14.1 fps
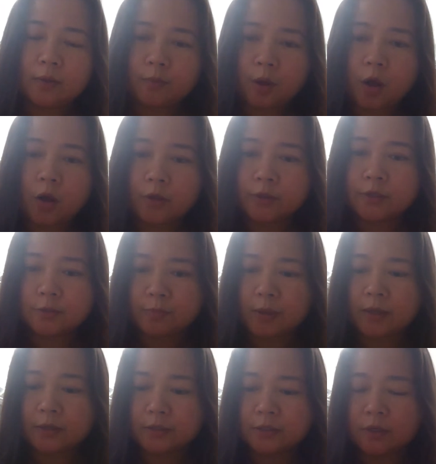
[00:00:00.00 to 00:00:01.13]
all these
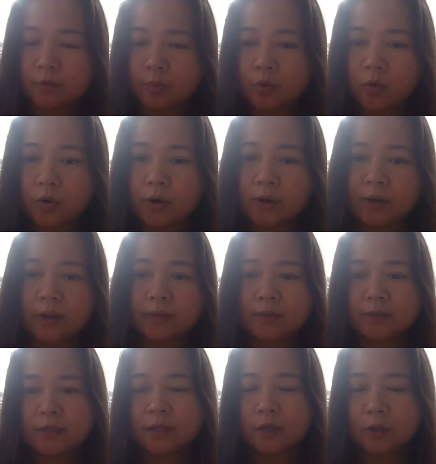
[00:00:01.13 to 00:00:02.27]
pegs in a board and
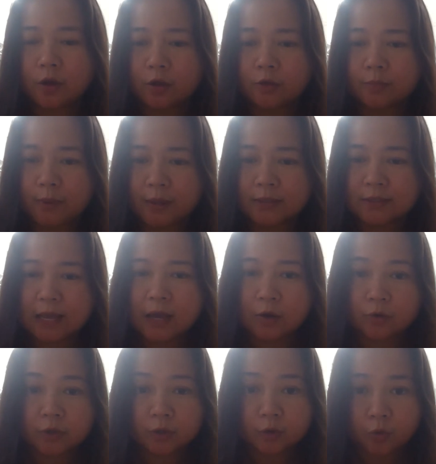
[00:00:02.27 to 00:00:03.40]
then taking all the pegs
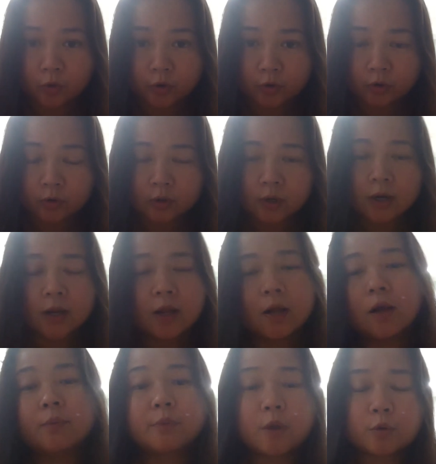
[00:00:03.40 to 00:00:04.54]
out in order,
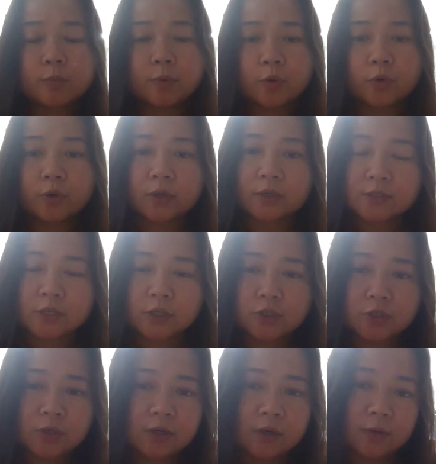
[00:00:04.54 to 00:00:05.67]
that would be
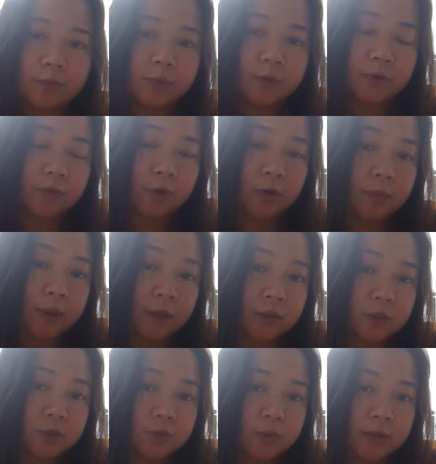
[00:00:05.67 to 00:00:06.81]
organization, and it would be a very
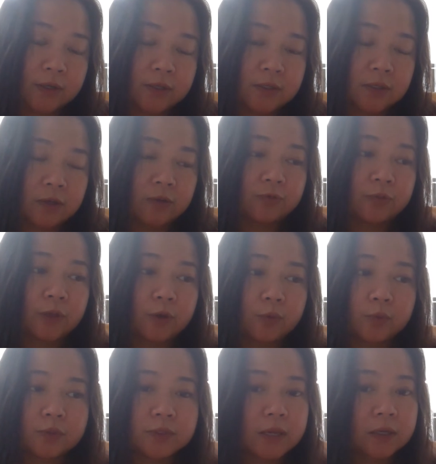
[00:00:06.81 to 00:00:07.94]
painless way to see if there
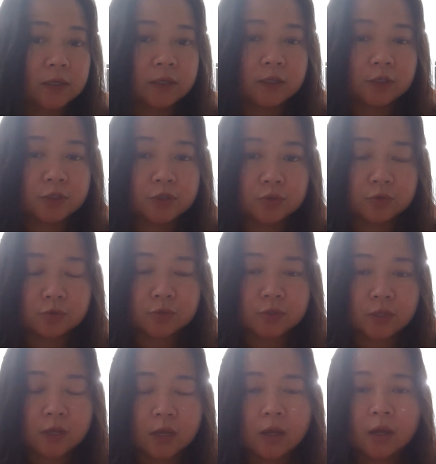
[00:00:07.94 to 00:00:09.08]
was any issues
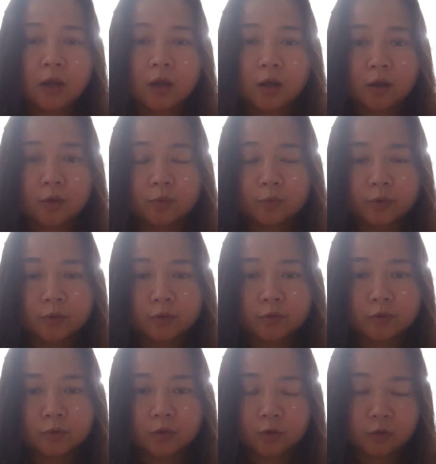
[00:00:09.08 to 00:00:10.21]
with
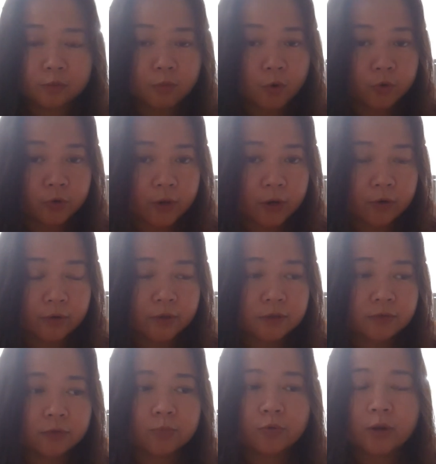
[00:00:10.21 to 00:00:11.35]
the motor areas
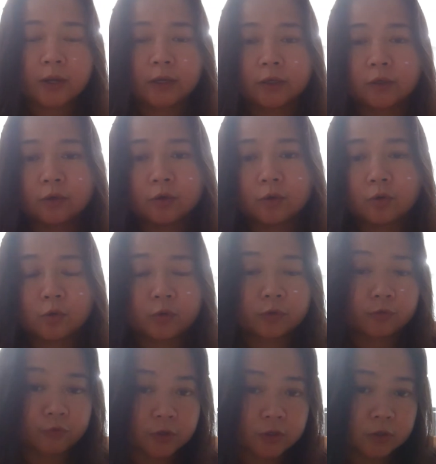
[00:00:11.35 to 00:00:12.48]
of the brain or the
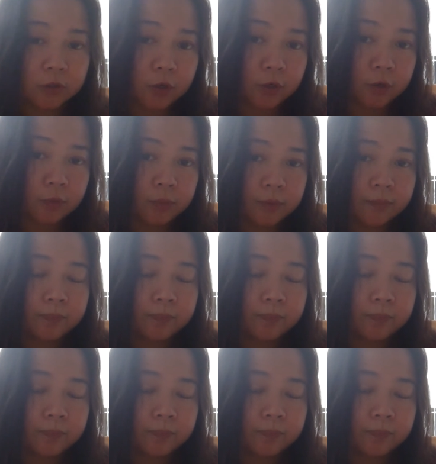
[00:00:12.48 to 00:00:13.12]
frontal lobe.